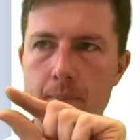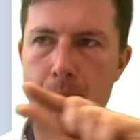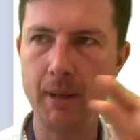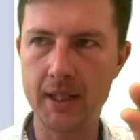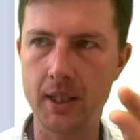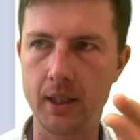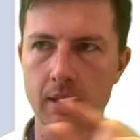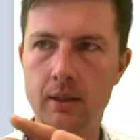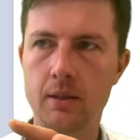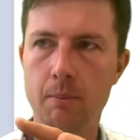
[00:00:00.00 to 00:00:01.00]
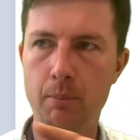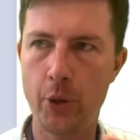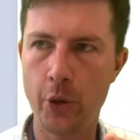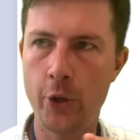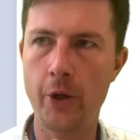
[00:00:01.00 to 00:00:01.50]
button
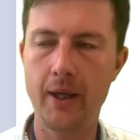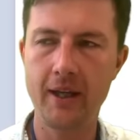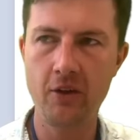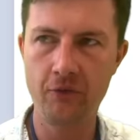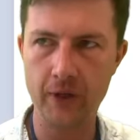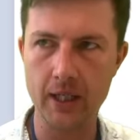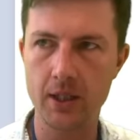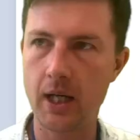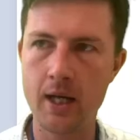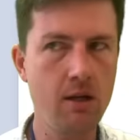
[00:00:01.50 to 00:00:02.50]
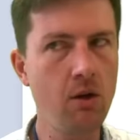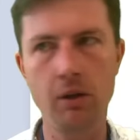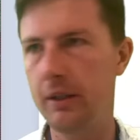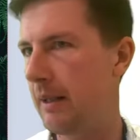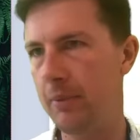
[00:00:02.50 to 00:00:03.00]
per event and
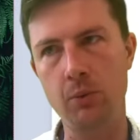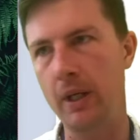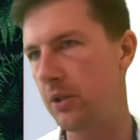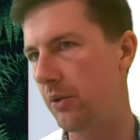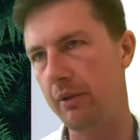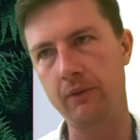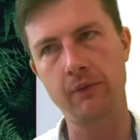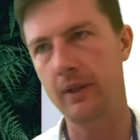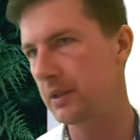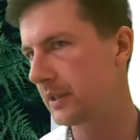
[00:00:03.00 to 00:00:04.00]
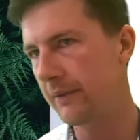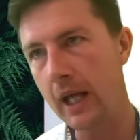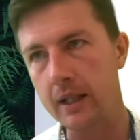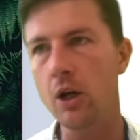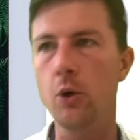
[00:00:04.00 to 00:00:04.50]
not numbered 1, 2, 3, 4, 5, 6, 7,
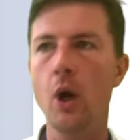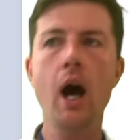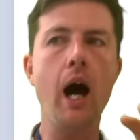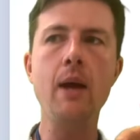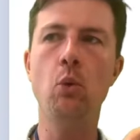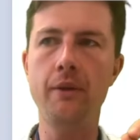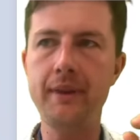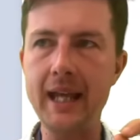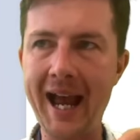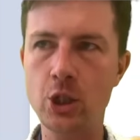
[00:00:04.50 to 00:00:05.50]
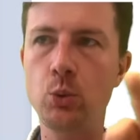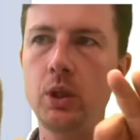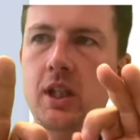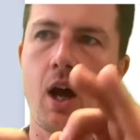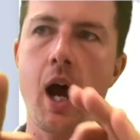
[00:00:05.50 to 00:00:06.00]
8. No, I want the
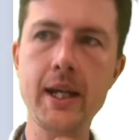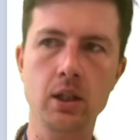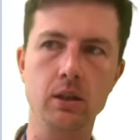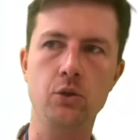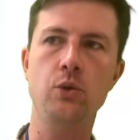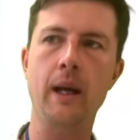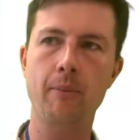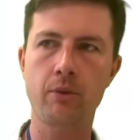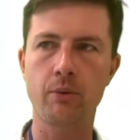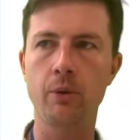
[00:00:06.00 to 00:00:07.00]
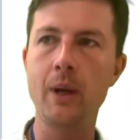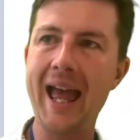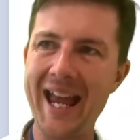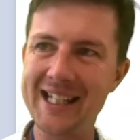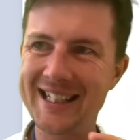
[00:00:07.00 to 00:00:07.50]
actual title to come through
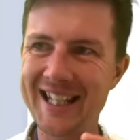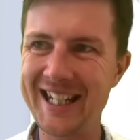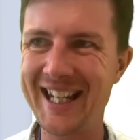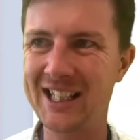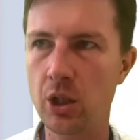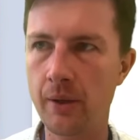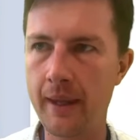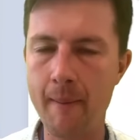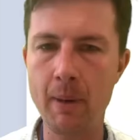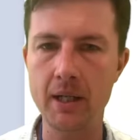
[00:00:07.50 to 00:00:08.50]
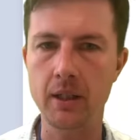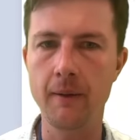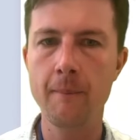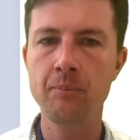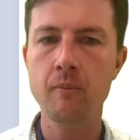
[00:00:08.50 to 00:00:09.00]
as the text on that button.
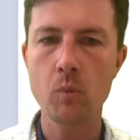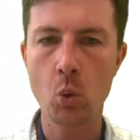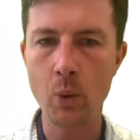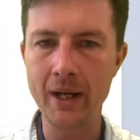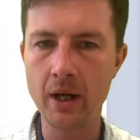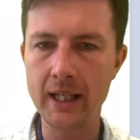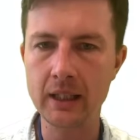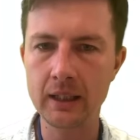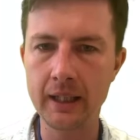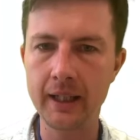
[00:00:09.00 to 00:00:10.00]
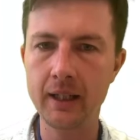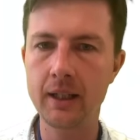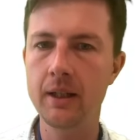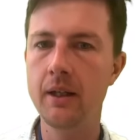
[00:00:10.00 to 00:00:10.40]
When I click